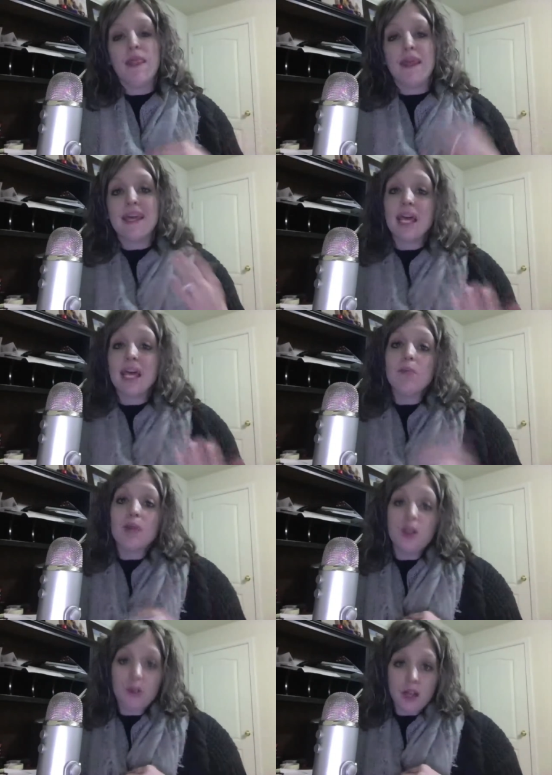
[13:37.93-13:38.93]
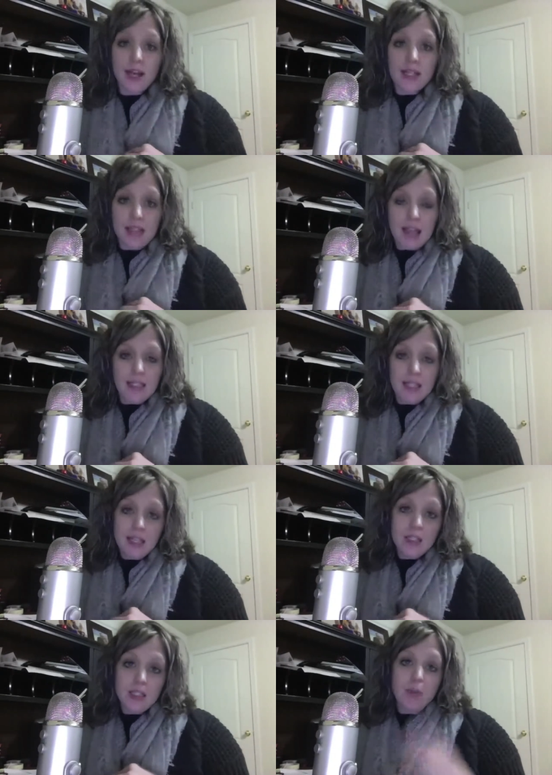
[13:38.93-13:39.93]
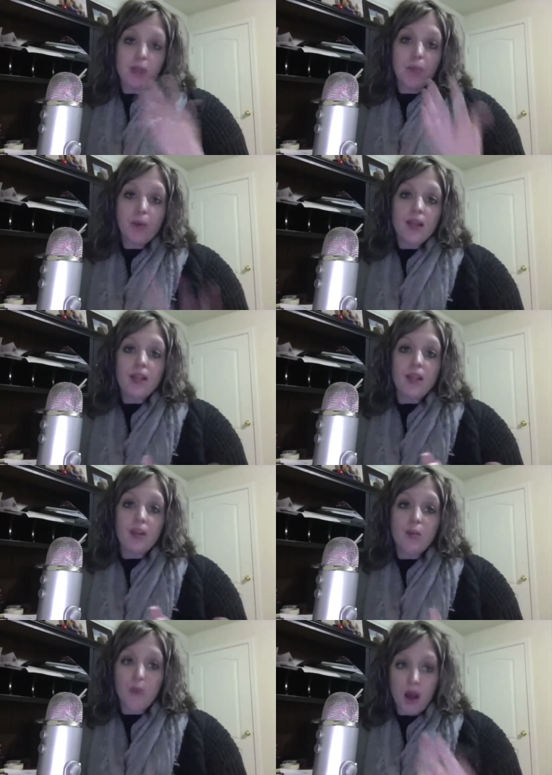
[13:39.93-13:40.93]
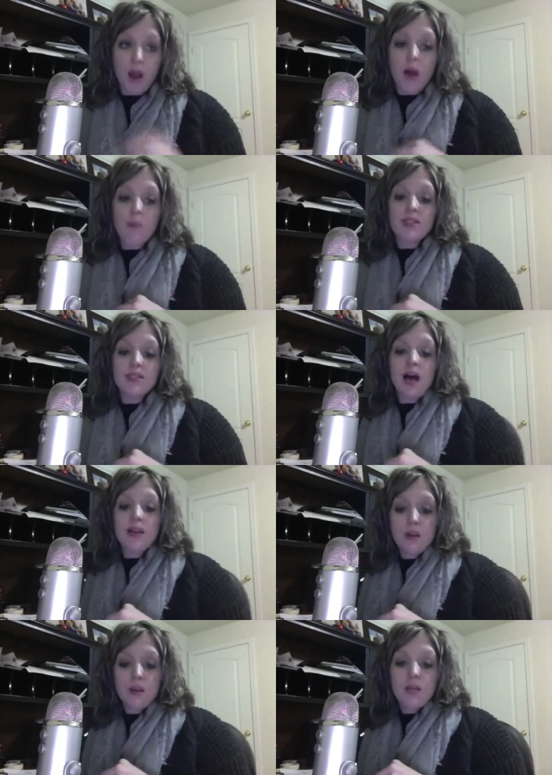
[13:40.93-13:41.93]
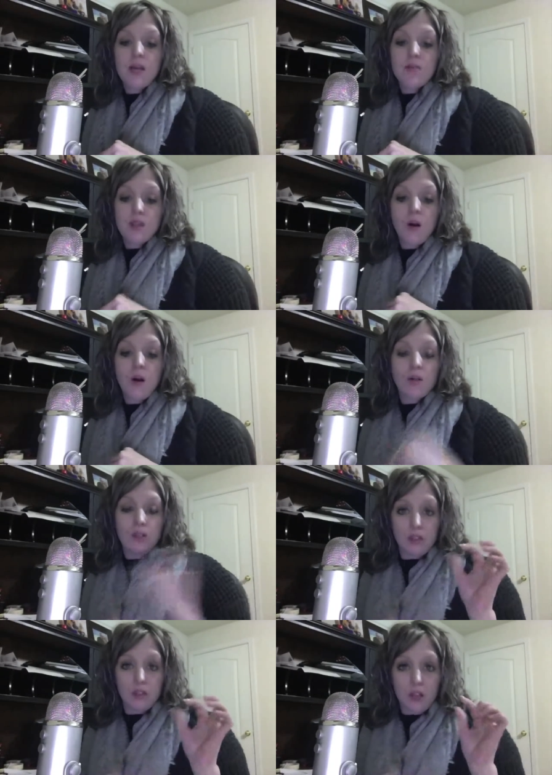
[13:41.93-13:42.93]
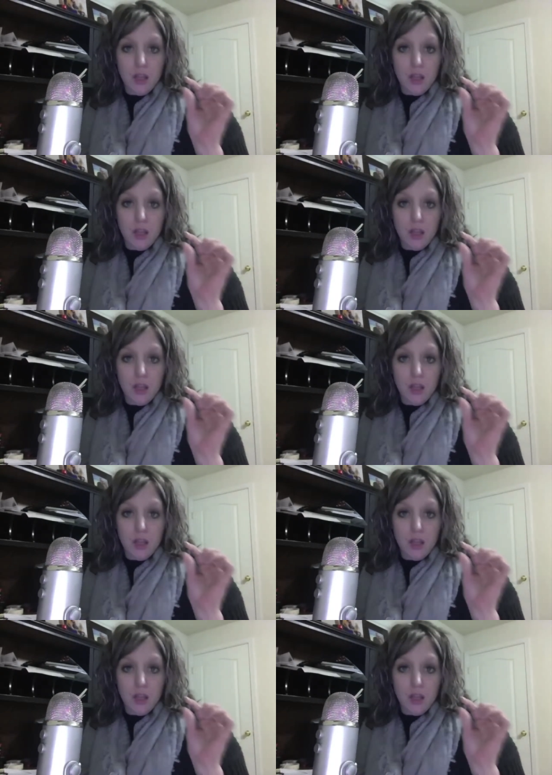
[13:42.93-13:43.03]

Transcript: They can be utilized as is, but the point that you brought up was that sometimes there are little